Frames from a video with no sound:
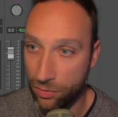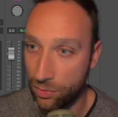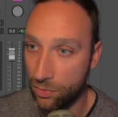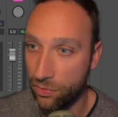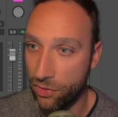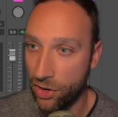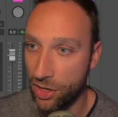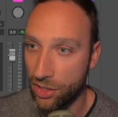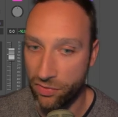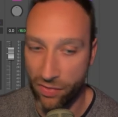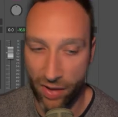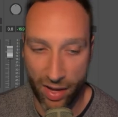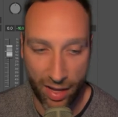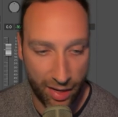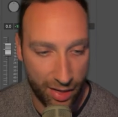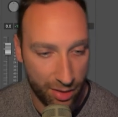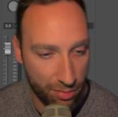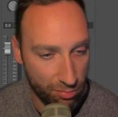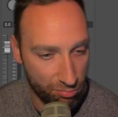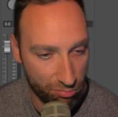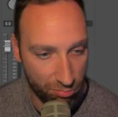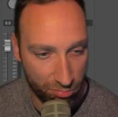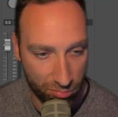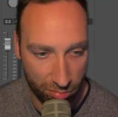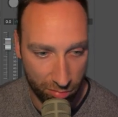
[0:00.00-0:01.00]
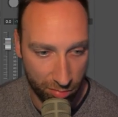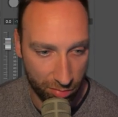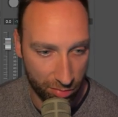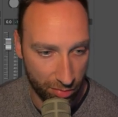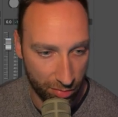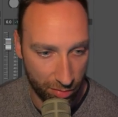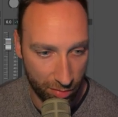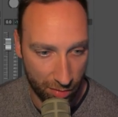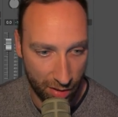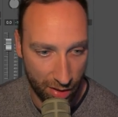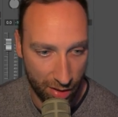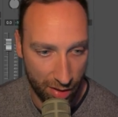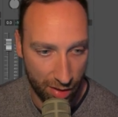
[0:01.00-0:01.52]
first violin,
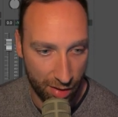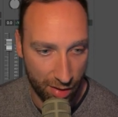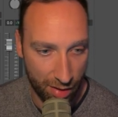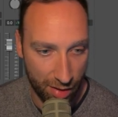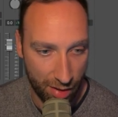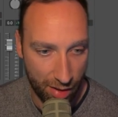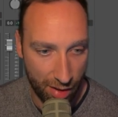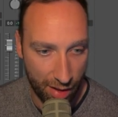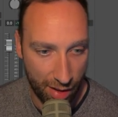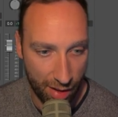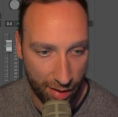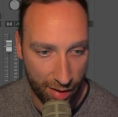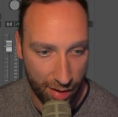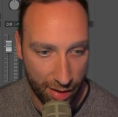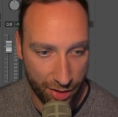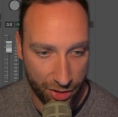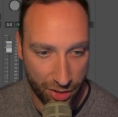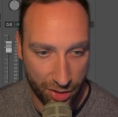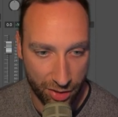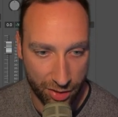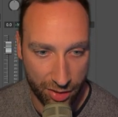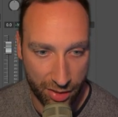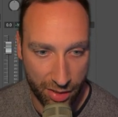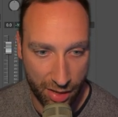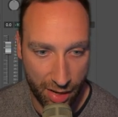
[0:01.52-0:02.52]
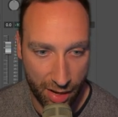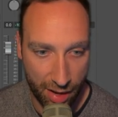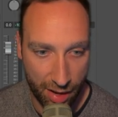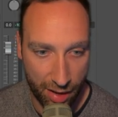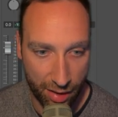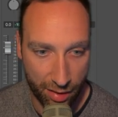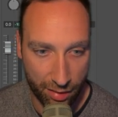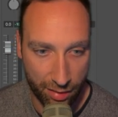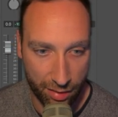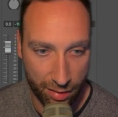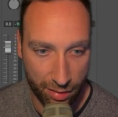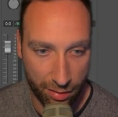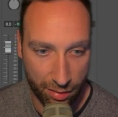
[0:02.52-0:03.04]
and let's just
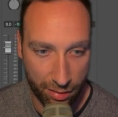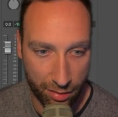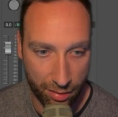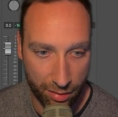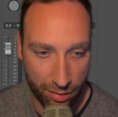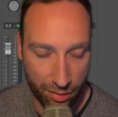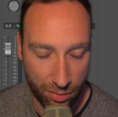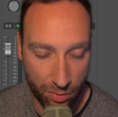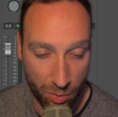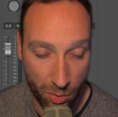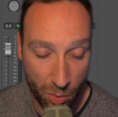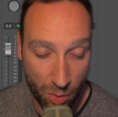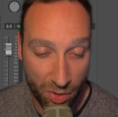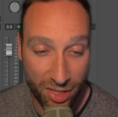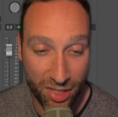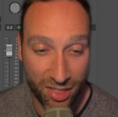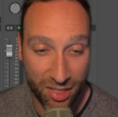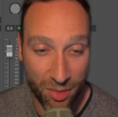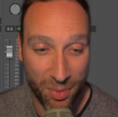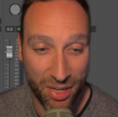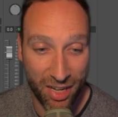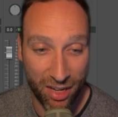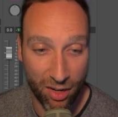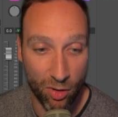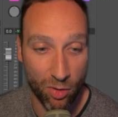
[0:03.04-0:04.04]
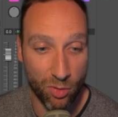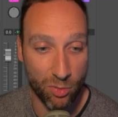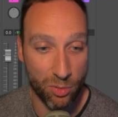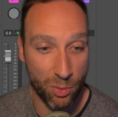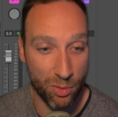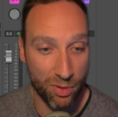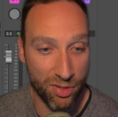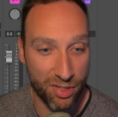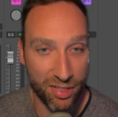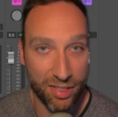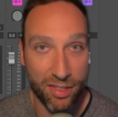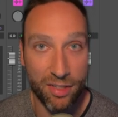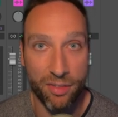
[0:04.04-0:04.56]
we want it to be close. We
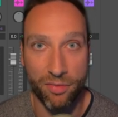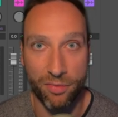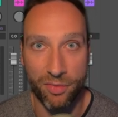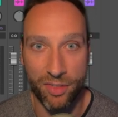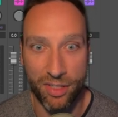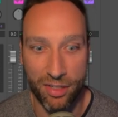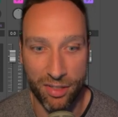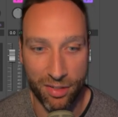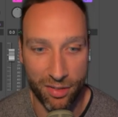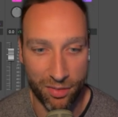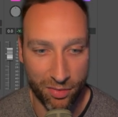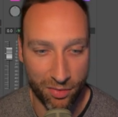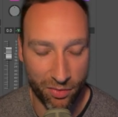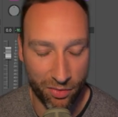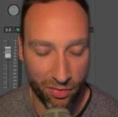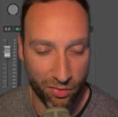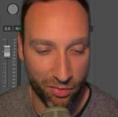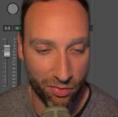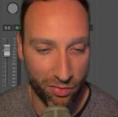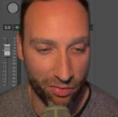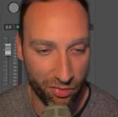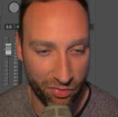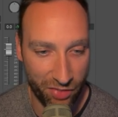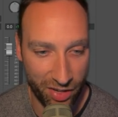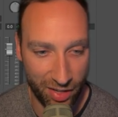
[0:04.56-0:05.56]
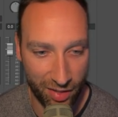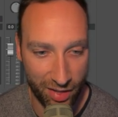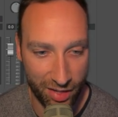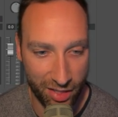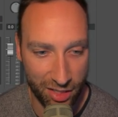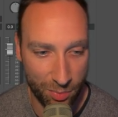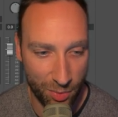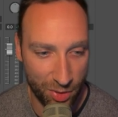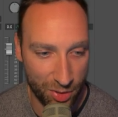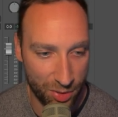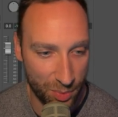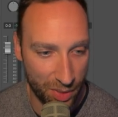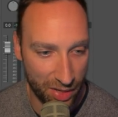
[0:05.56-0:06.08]
want it to feel
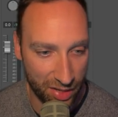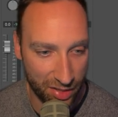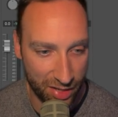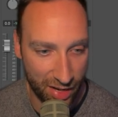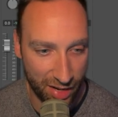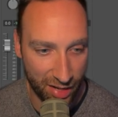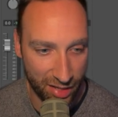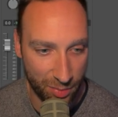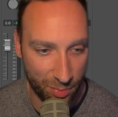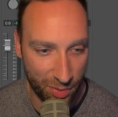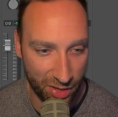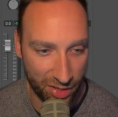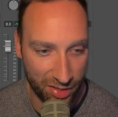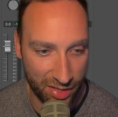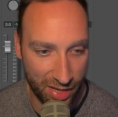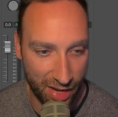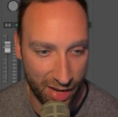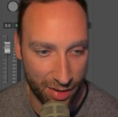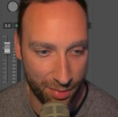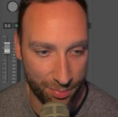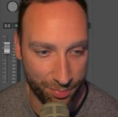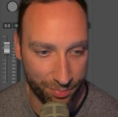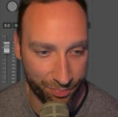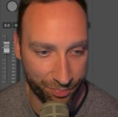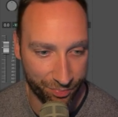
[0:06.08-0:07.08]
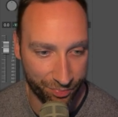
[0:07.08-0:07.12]
intimate, so I'm going to send it to bus 10.